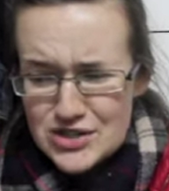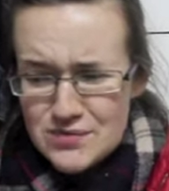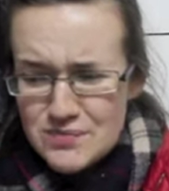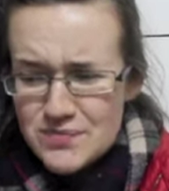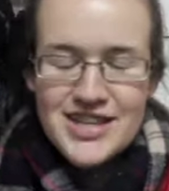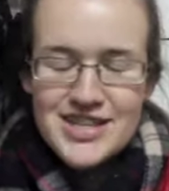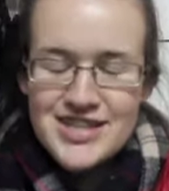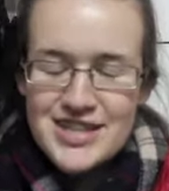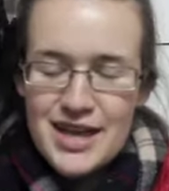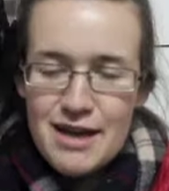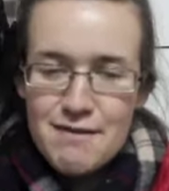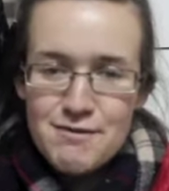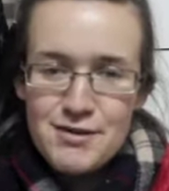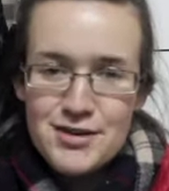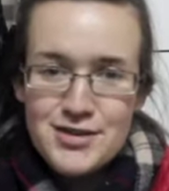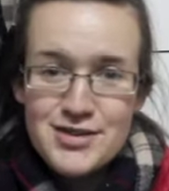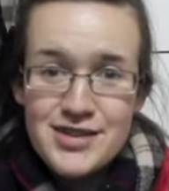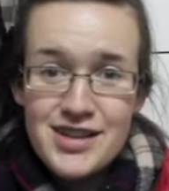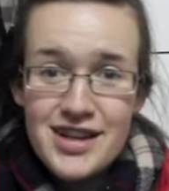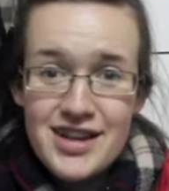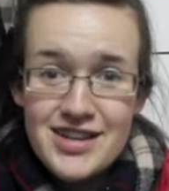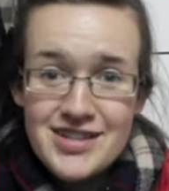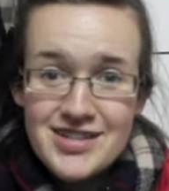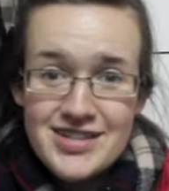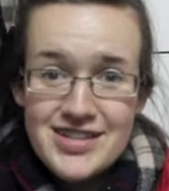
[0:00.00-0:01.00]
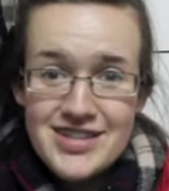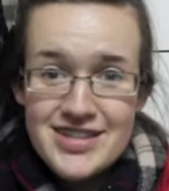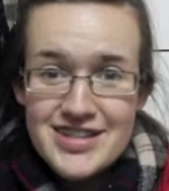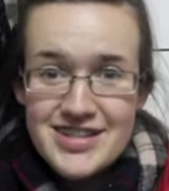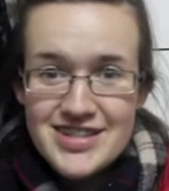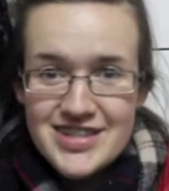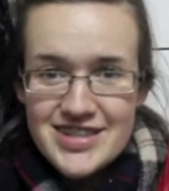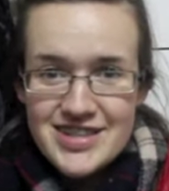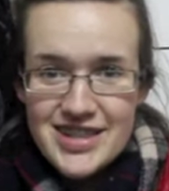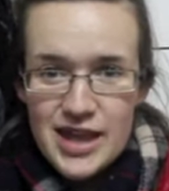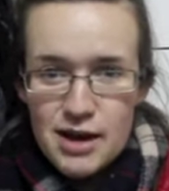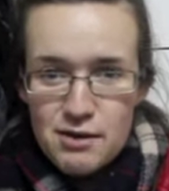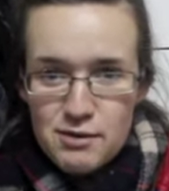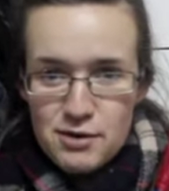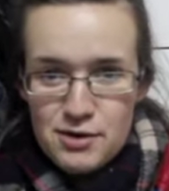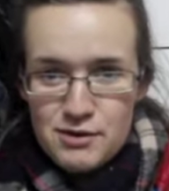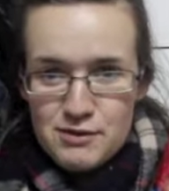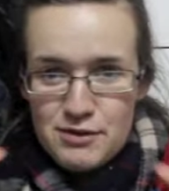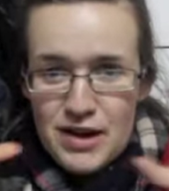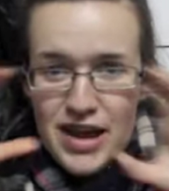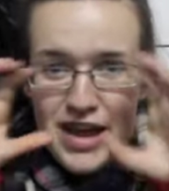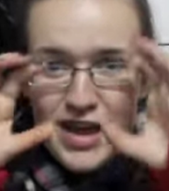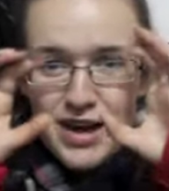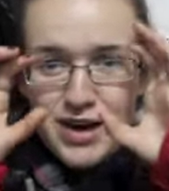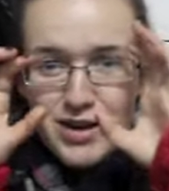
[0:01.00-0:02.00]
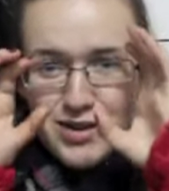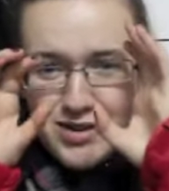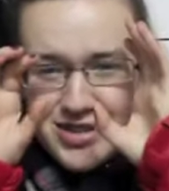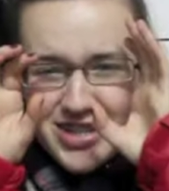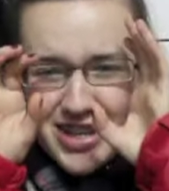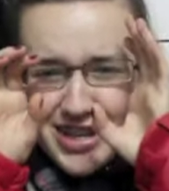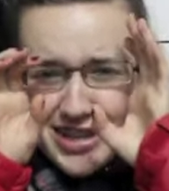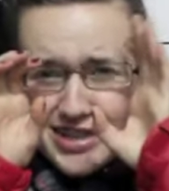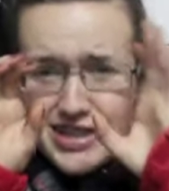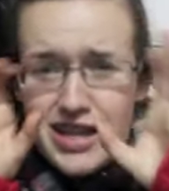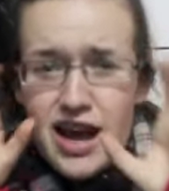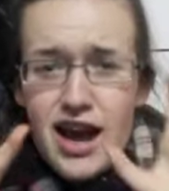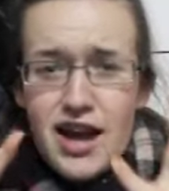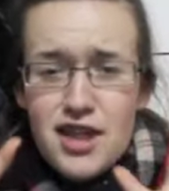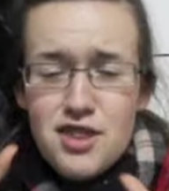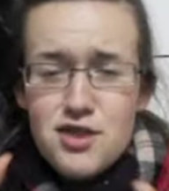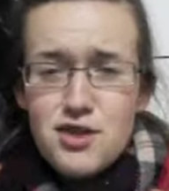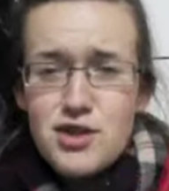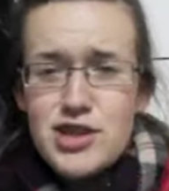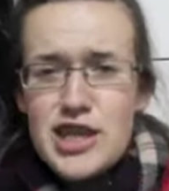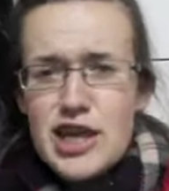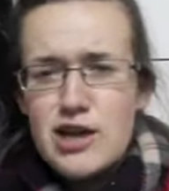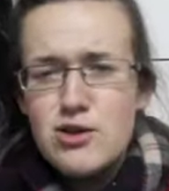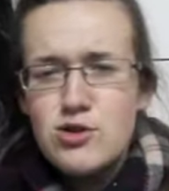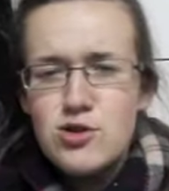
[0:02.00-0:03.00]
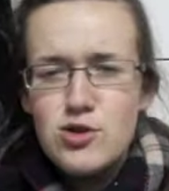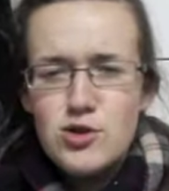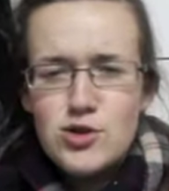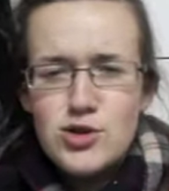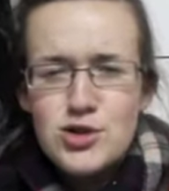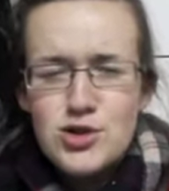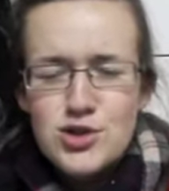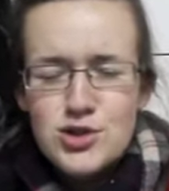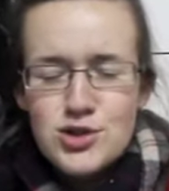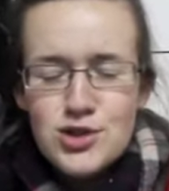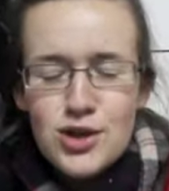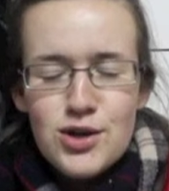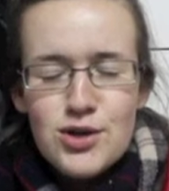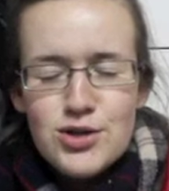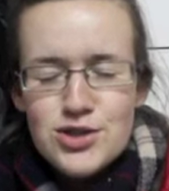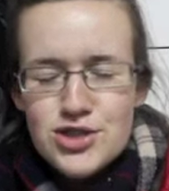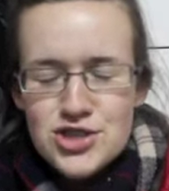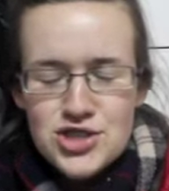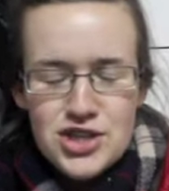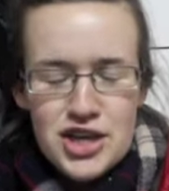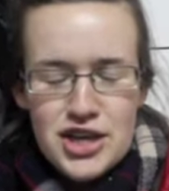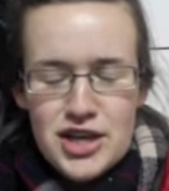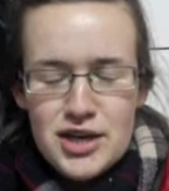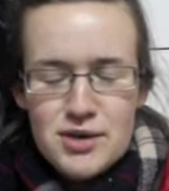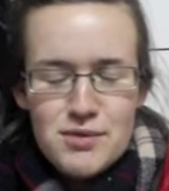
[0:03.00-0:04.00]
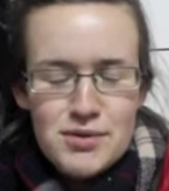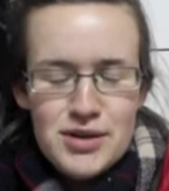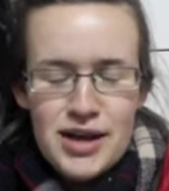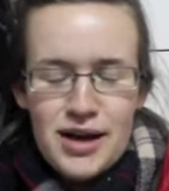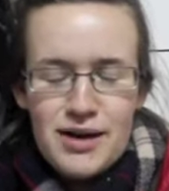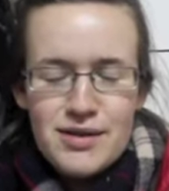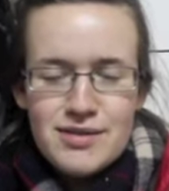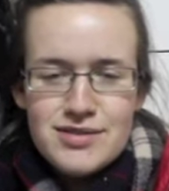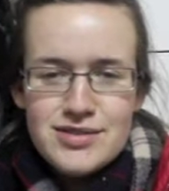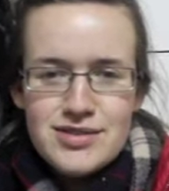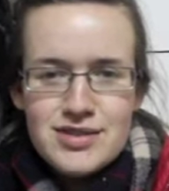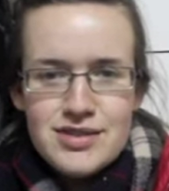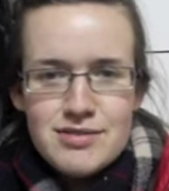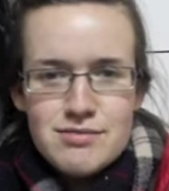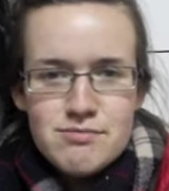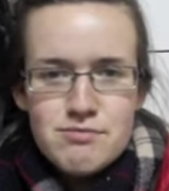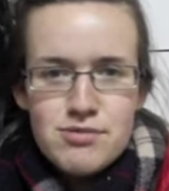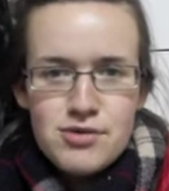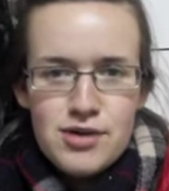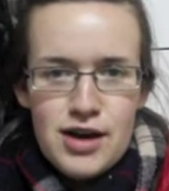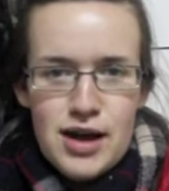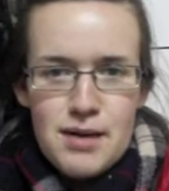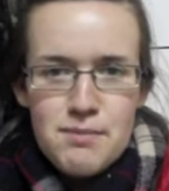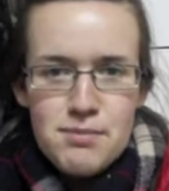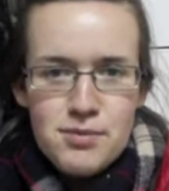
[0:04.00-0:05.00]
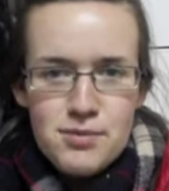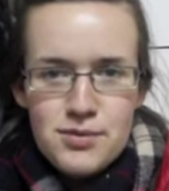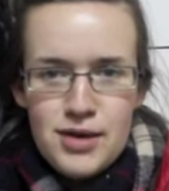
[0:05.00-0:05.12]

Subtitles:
I used to have those glasses that were round and I thought they looked so chic when I was in prep.